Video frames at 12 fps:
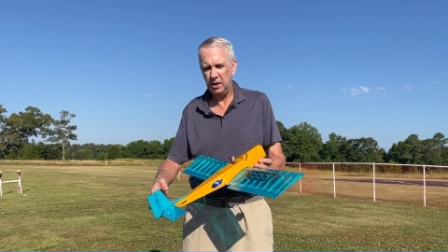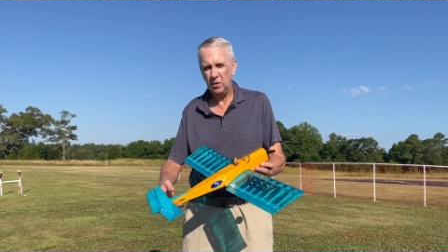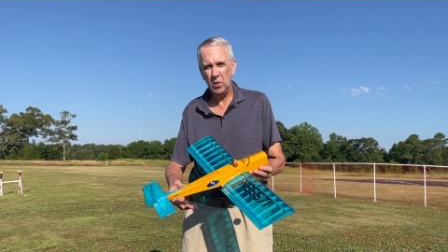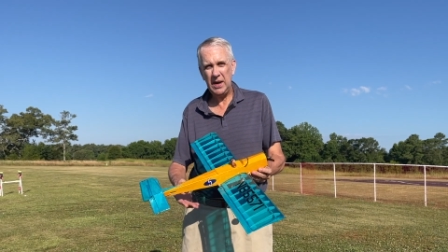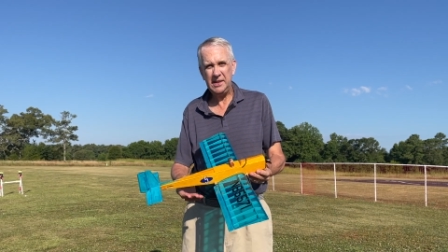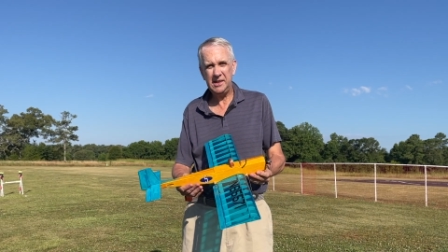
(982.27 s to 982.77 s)
The
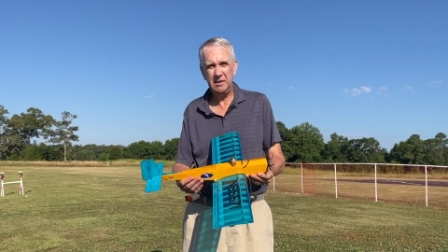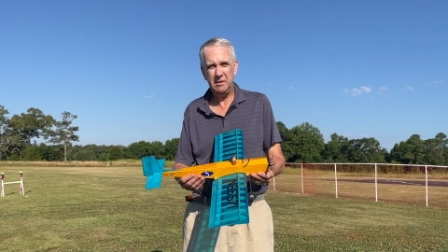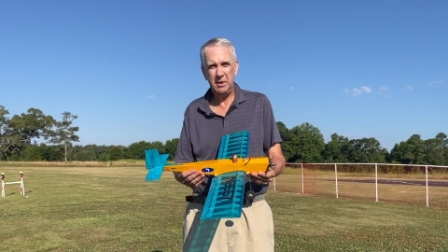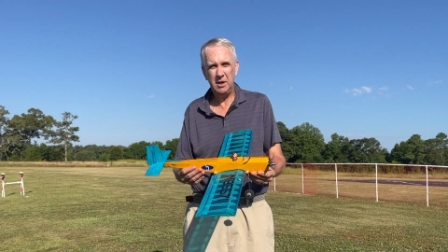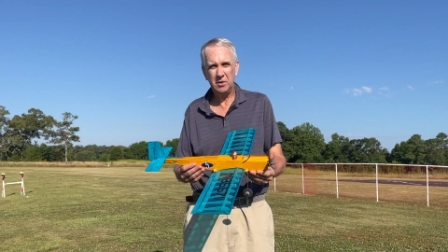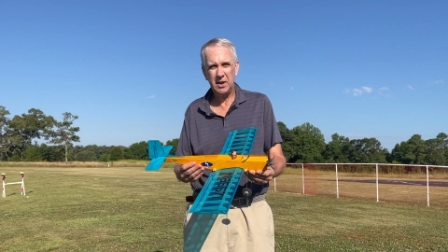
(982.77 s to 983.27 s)
weight seemed to
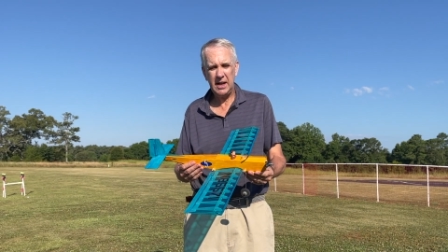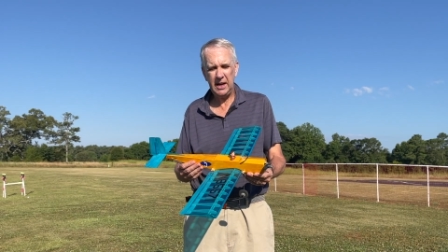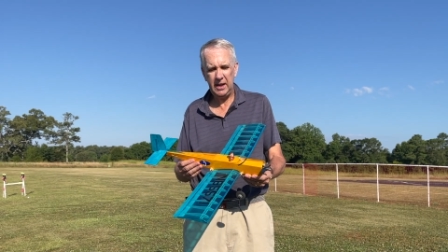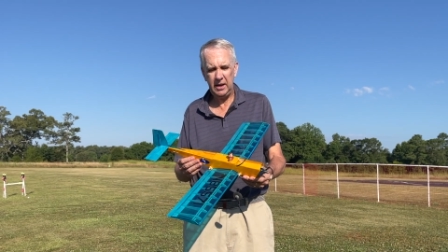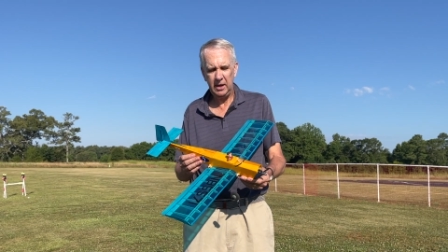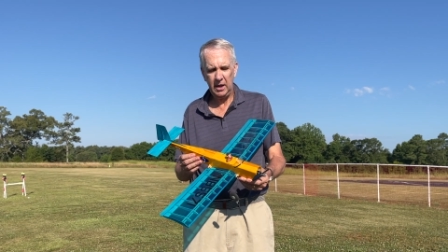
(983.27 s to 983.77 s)
be
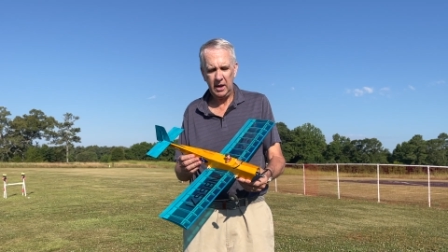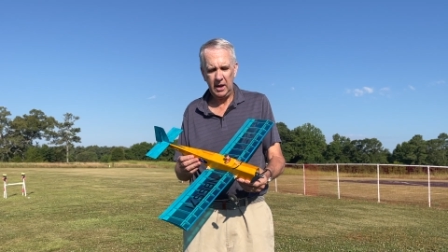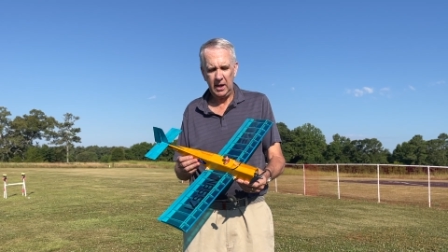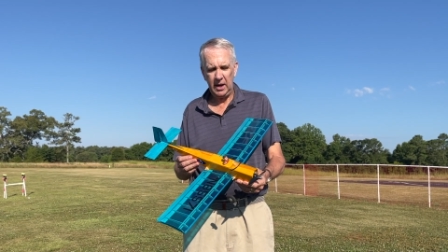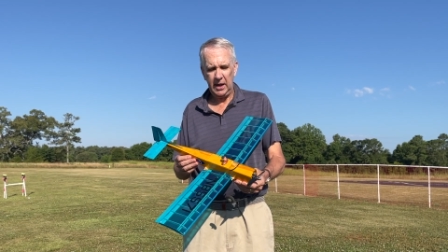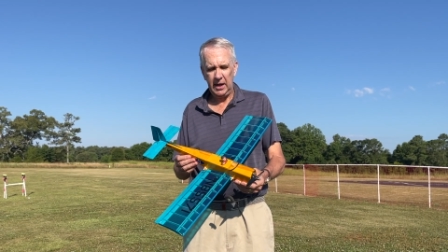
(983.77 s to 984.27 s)
okay
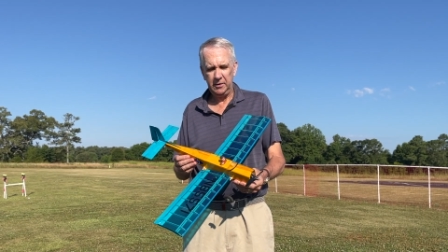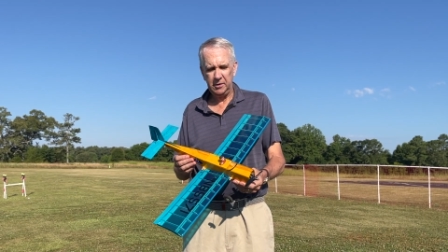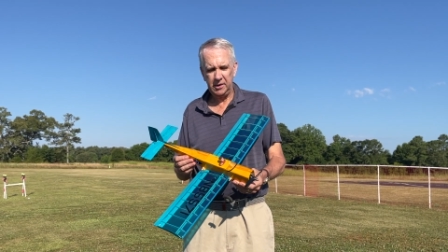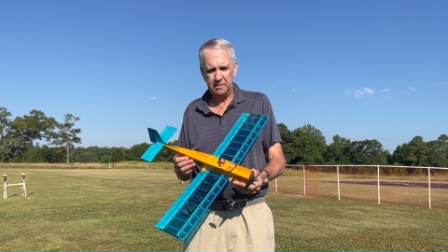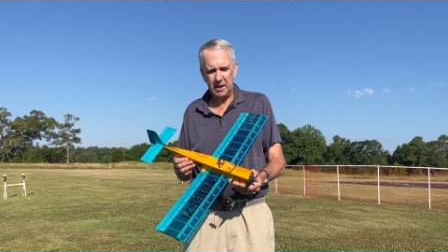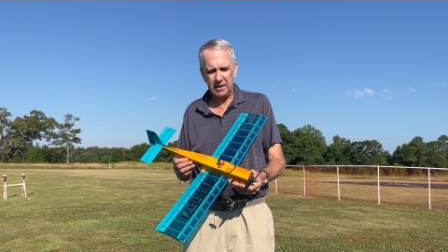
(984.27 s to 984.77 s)
is
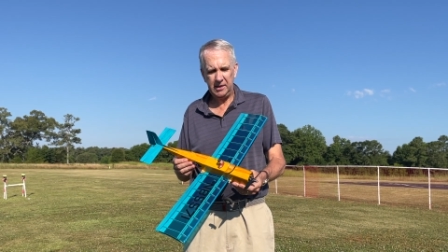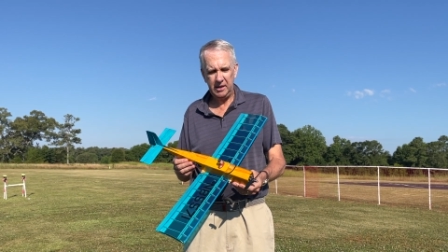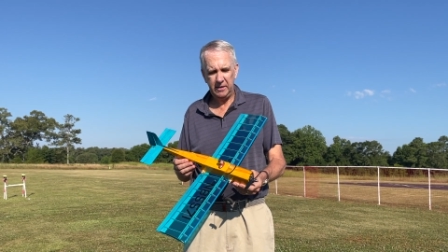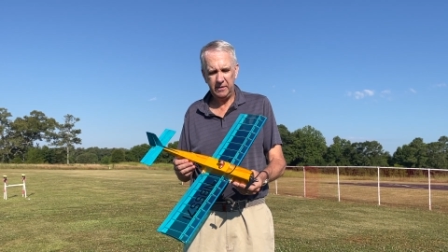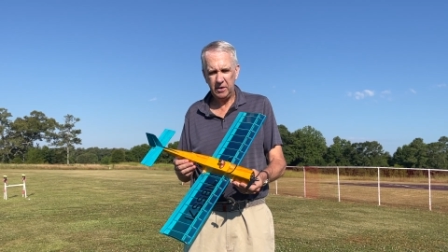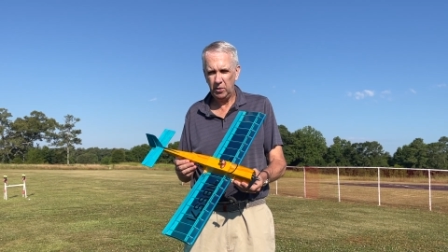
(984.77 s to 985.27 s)

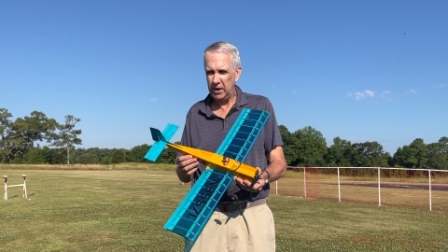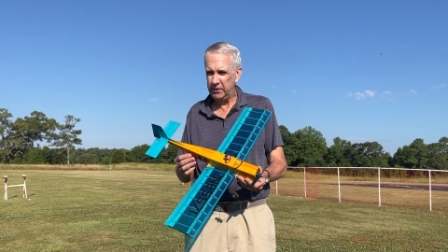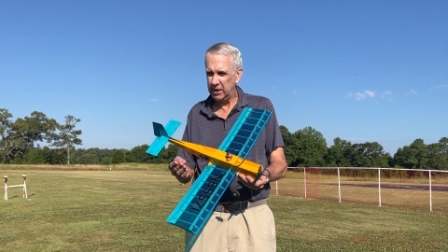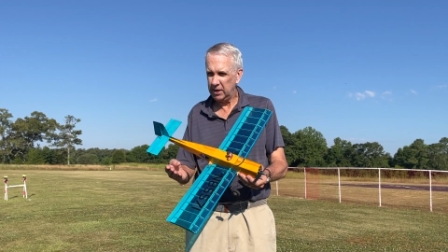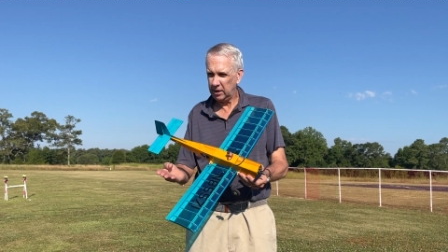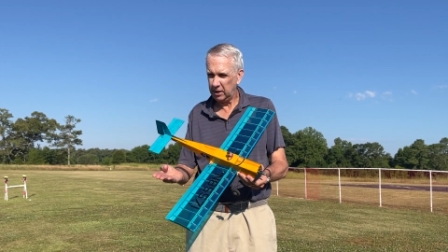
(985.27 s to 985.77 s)
responsive. We
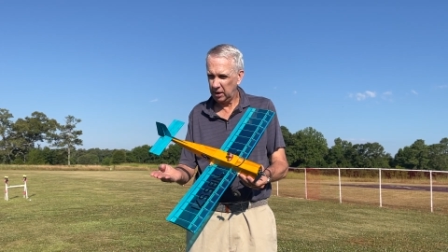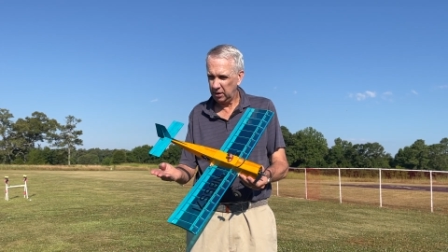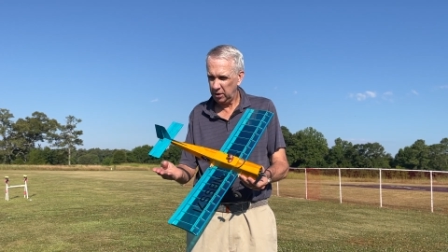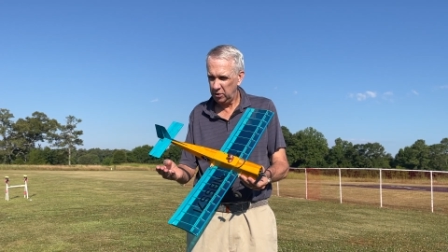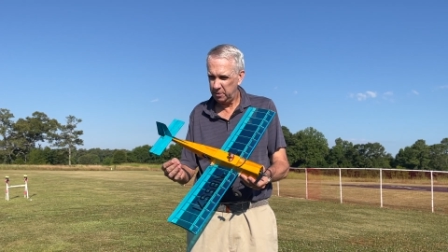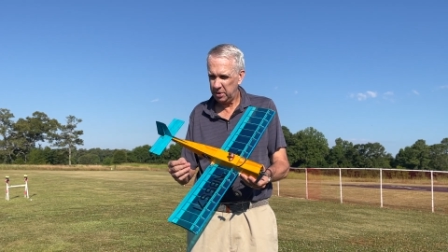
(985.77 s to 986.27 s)
even did a little
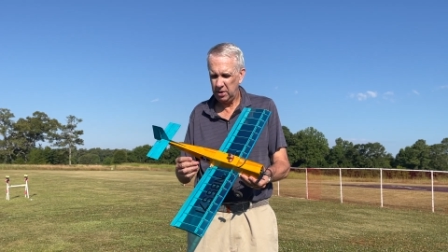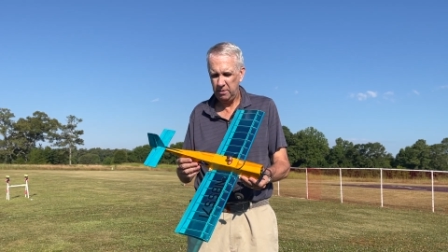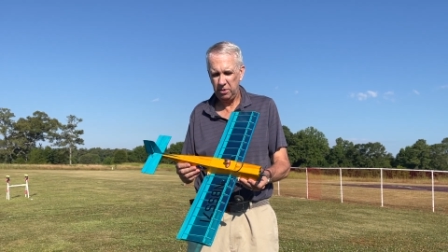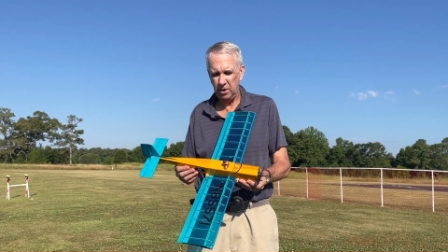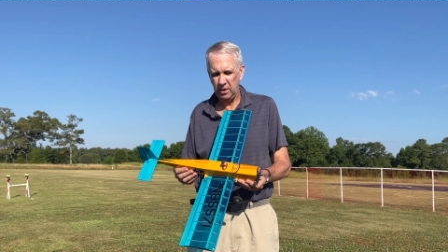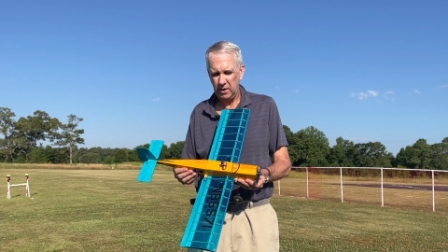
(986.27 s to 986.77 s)
loop
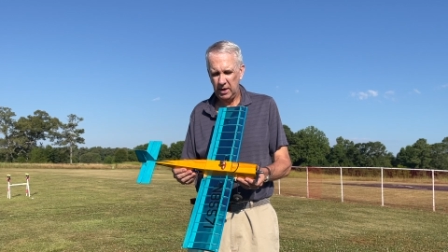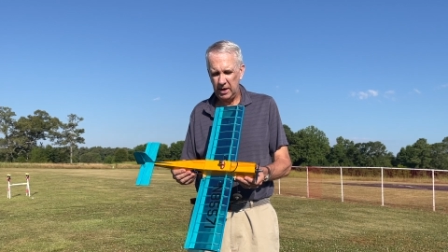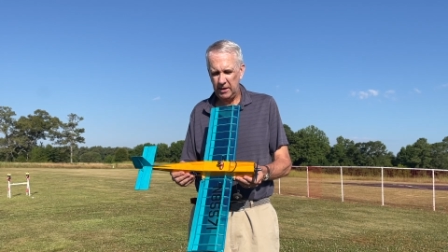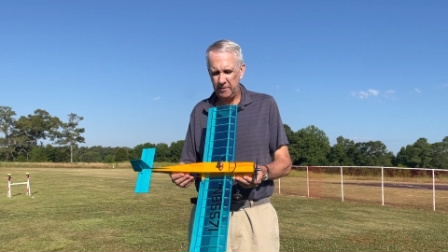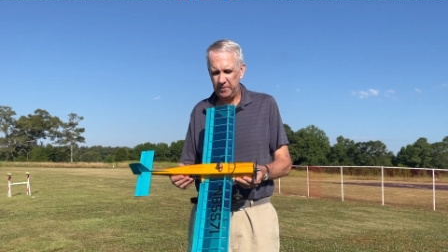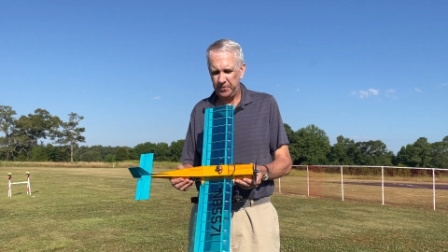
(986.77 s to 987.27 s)
per
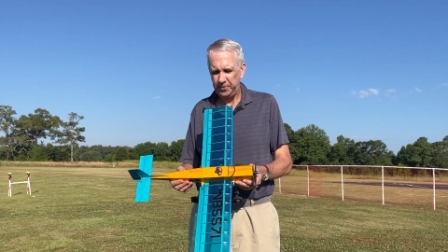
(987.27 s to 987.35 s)
um,